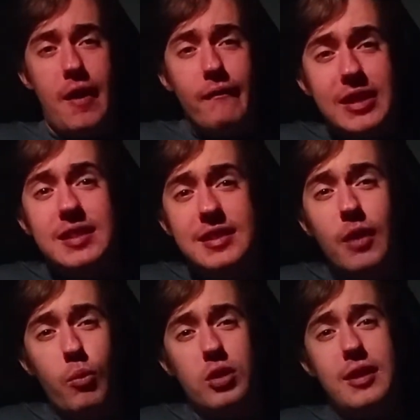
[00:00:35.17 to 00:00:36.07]
This is
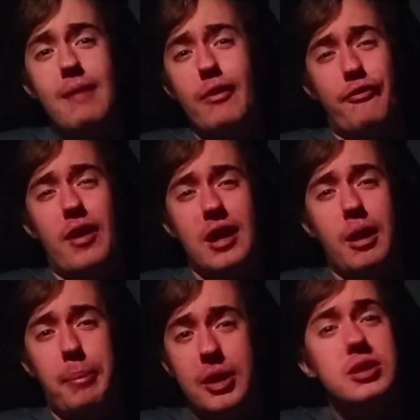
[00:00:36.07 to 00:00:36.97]
somewhat terrifying
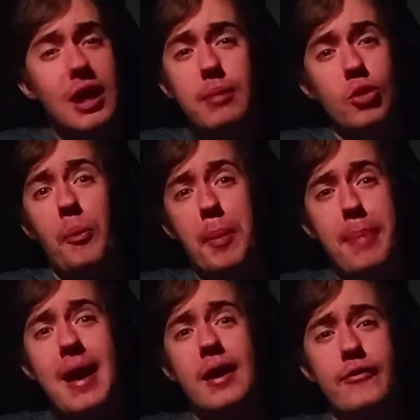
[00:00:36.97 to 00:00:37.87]
because I am not
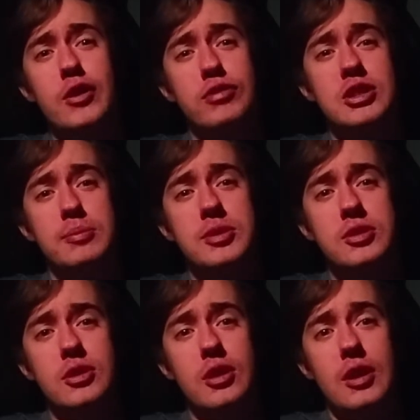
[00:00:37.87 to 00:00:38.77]
prepared for
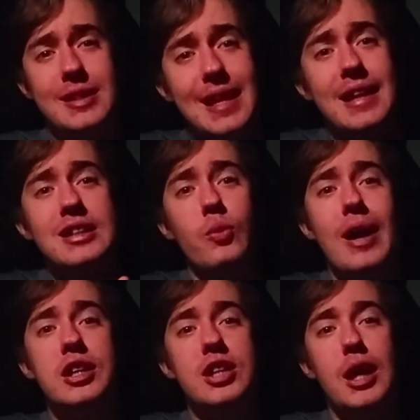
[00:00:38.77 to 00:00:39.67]
Christmas in any
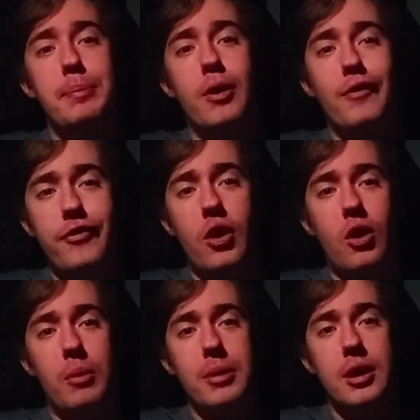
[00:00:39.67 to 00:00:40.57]
way, shape or
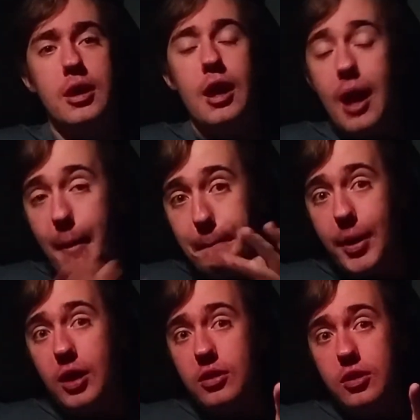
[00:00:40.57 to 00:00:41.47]
form.
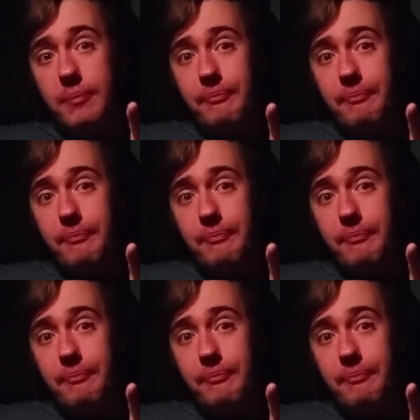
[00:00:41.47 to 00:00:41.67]
But